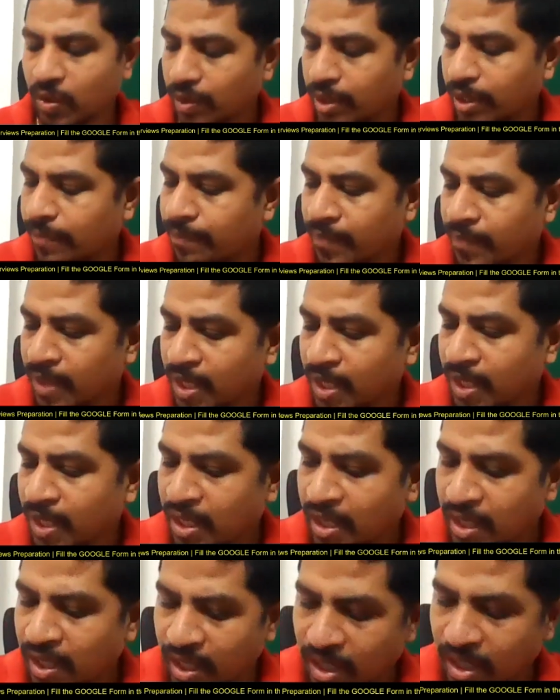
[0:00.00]
Okay,
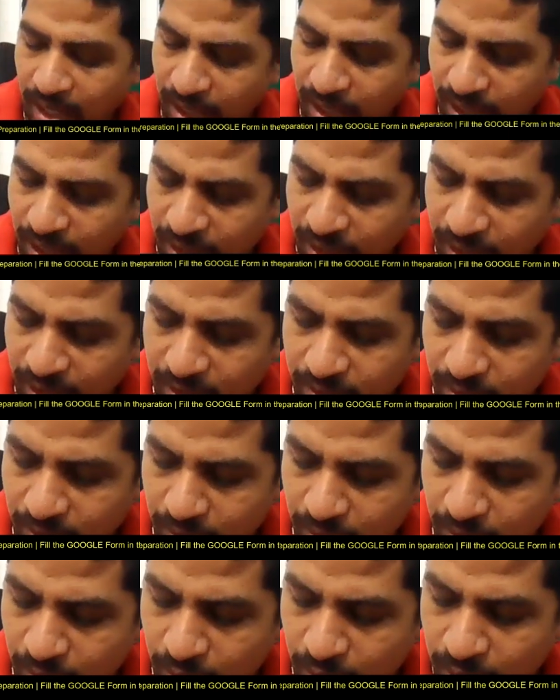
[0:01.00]
yeah.
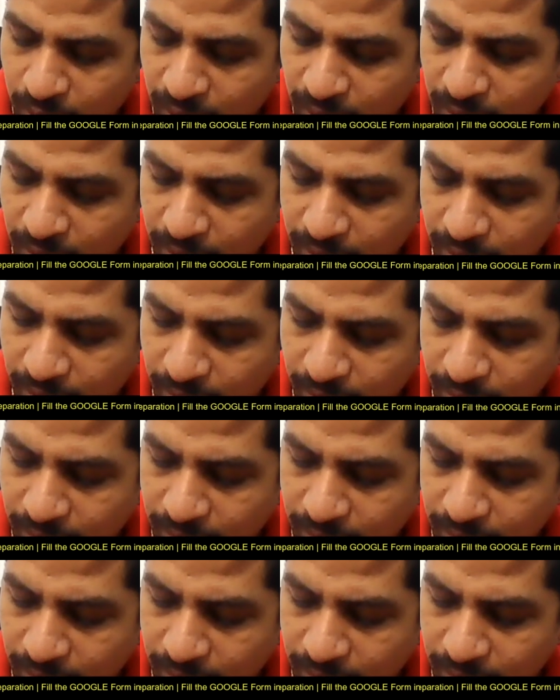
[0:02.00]
So the